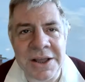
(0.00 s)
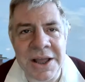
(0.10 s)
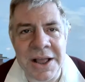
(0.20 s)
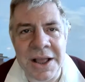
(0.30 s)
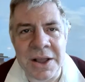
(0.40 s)
it,
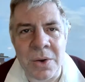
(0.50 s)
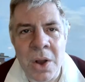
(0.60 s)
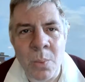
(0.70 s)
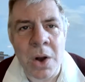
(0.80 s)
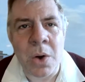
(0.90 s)

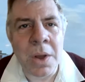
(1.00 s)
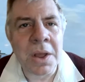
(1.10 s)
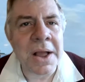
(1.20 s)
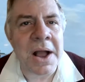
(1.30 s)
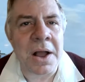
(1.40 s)
well,
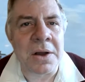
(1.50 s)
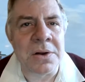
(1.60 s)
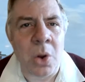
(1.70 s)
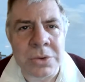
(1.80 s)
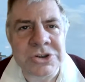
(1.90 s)

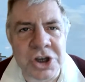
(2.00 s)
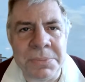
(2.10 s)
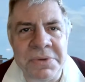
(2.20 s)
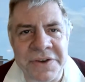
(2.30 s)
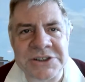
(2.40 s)

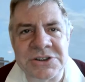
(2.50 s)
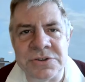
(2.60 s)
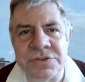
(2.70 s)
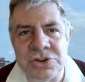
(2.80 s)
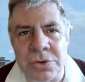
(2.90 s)
long-term
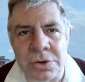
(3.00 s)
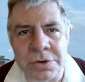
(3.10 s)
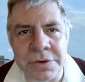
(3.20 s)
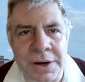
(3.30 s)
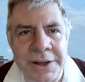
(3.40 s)
investors for
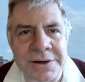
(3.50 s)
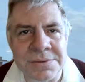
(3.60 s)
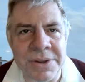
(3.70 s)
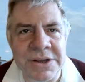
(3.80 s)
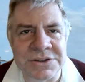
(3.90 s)
sure, right?
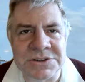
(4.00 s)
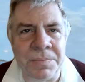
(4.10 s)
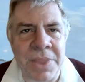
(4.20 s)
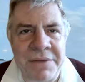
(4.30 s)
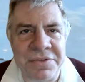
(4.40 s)
Because
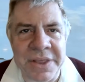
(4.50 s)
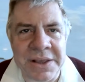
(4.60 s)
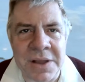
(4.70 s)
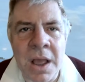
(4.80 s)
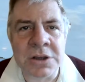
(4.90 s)

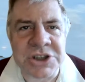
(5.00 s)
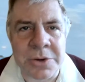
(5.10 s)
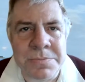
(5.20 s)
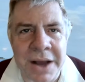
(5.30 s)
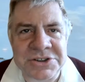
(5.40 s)
everything,
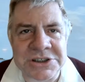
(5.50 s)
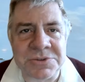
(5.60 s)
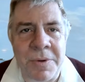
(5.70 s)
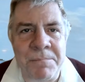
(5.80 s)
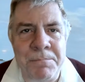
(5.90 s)
so much
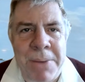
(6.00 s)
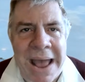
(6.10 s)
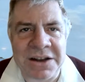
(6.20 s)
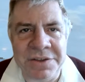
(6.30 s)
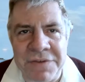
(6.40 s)
is
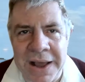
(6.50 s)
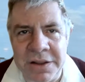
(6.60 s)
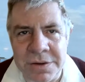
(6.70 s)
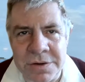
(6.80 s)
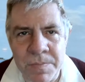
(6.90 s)
badly
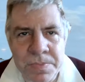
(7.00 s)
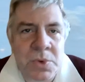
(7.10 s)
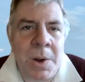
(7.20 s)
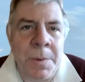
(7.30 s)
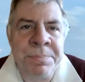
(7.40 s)
valued.
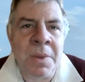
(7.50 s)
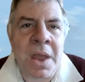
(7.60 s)
Well,